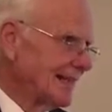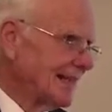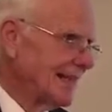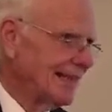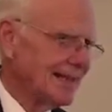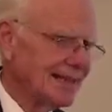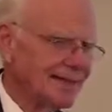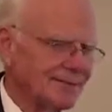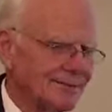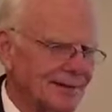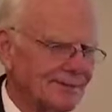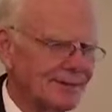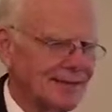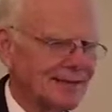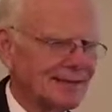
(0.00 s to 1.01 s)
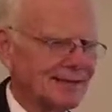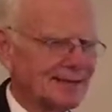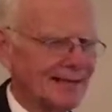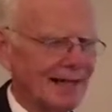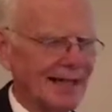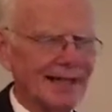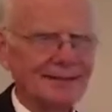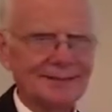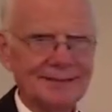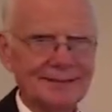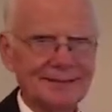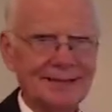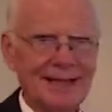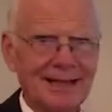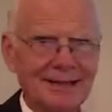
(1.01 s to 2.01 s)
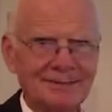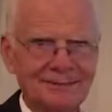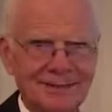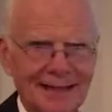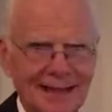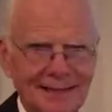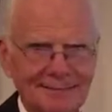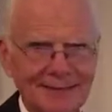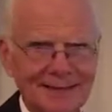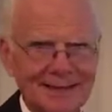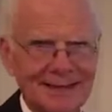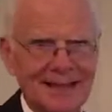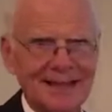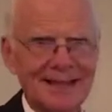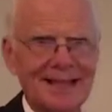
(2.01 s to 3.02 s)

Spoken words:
In Revelation 9, we don't have time to study